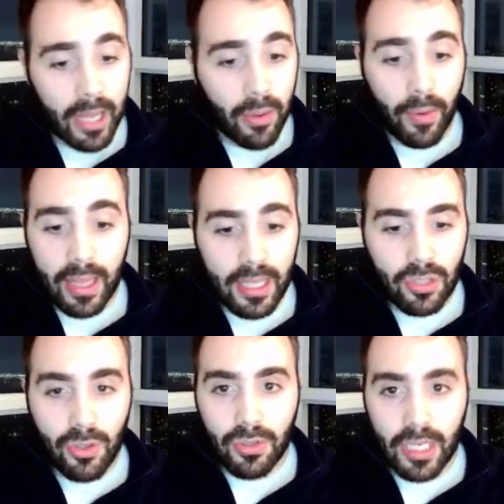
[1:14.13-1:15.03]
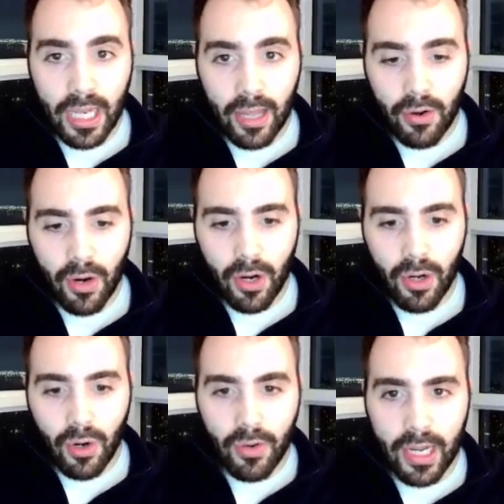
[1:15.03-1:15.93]
By the way, these two together are
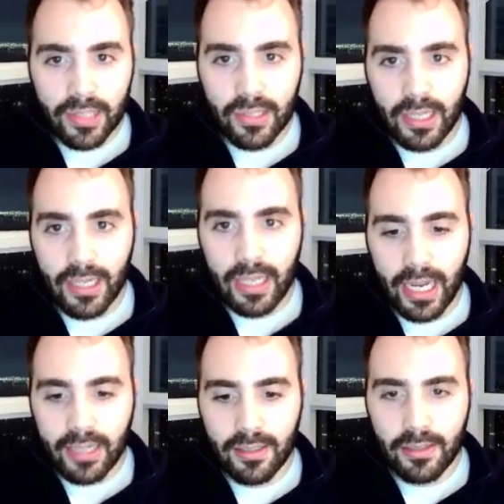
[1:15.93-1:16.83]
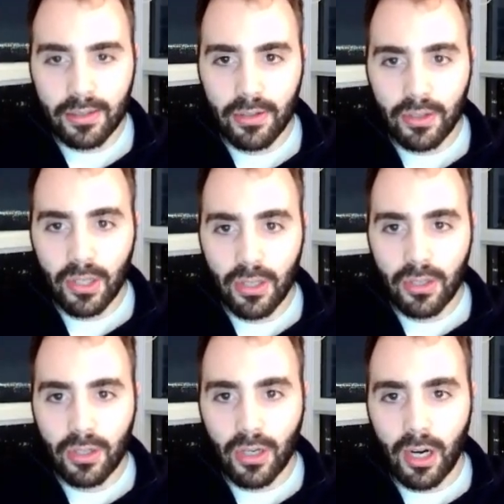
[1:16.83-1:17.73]
known as the net
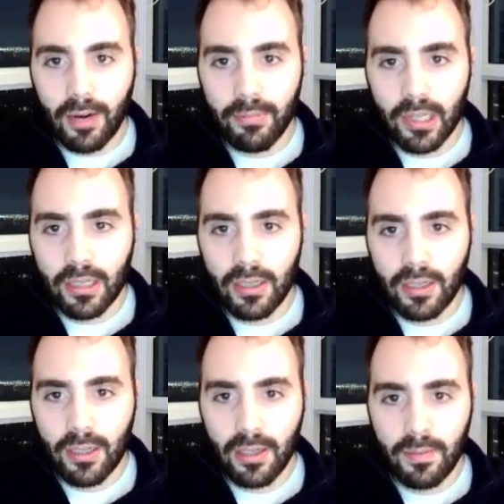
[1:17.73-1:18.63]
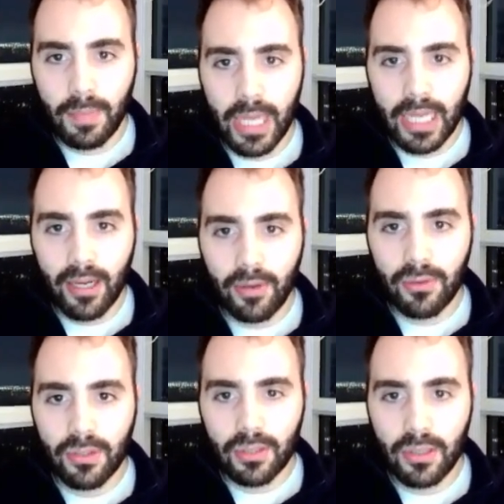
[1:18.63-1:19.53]
common
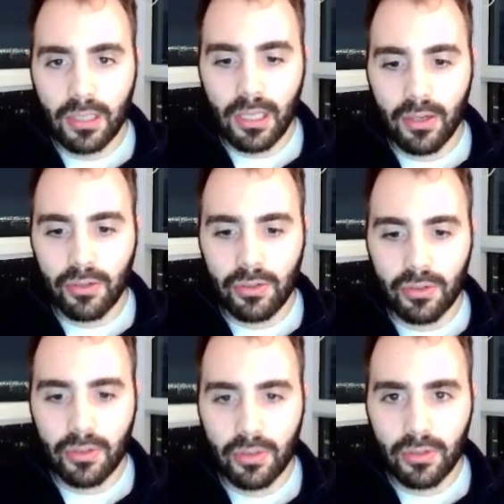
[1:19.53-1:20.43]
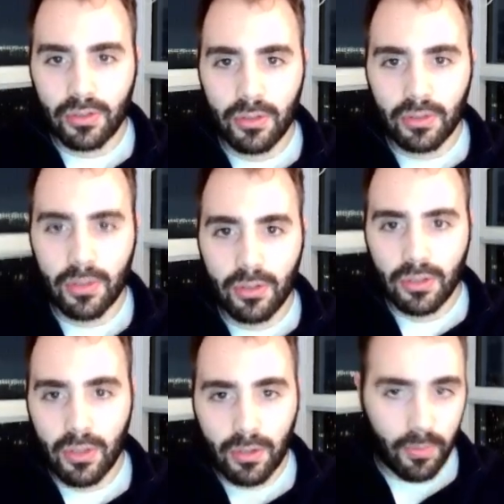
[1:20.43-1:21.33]
payout yield,
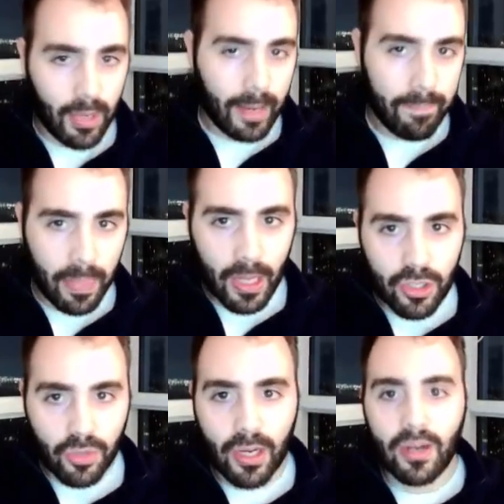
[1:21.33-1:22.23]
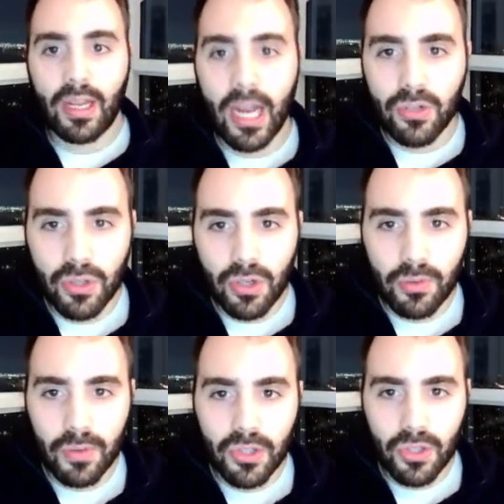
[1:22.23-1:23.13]
right? So we got our cash
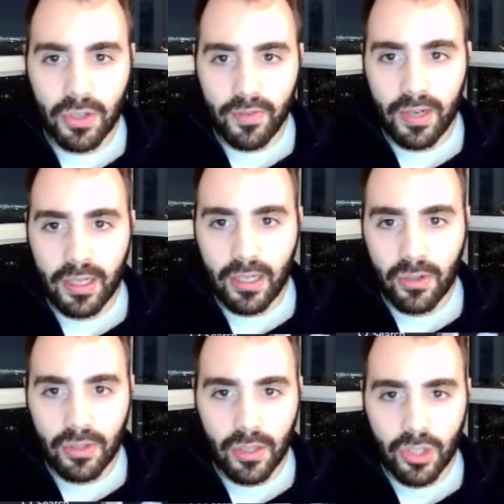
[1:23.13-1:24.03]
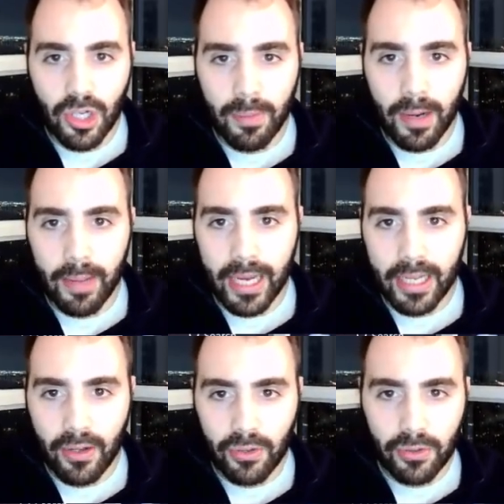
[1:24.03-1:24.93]
return, which is our dividend yield, and our share
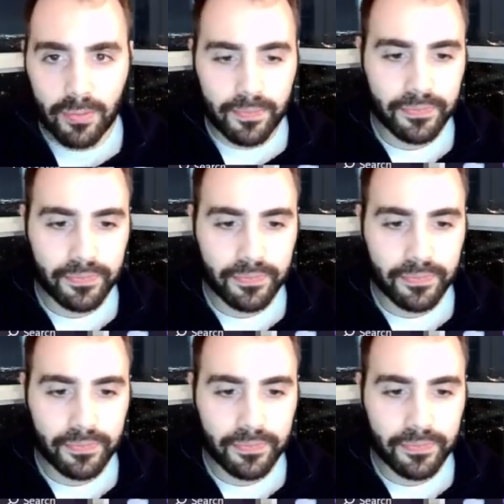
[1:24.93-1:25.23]
buyback yield.